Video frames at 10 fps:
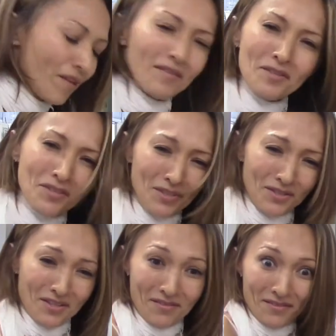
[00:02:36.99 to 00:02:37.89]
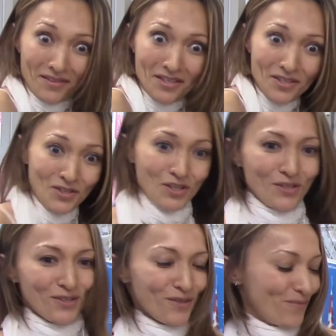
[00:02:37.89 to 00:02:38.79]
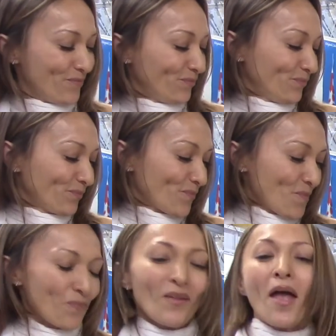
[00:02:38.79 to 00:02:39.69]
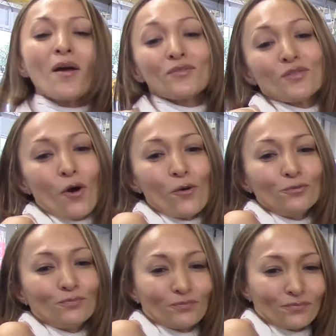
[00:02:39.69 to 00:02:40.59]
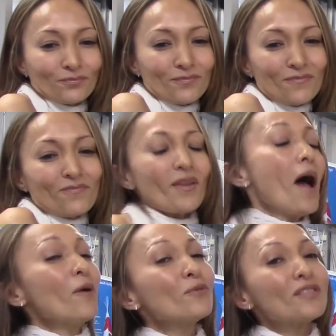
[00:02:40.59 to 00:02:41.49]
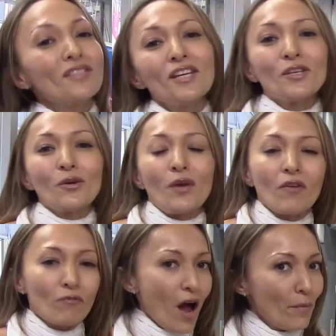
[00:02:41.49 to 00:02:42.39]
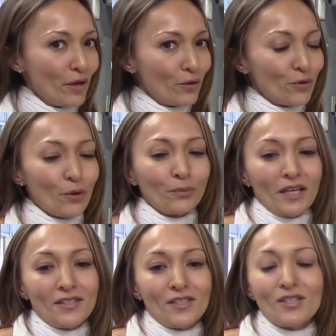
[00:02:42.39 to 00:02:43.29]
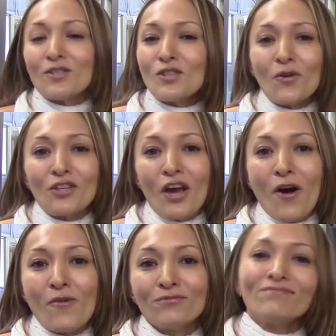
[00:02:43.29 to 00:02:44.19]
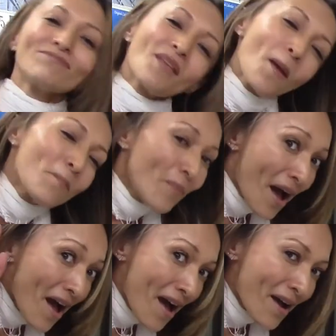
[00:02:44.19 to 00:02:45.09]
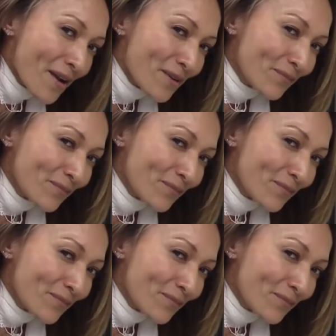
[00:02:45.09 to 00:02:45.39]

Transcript: This is delicious. So, I will see you in ramen noodle places in Tokyo. Bye!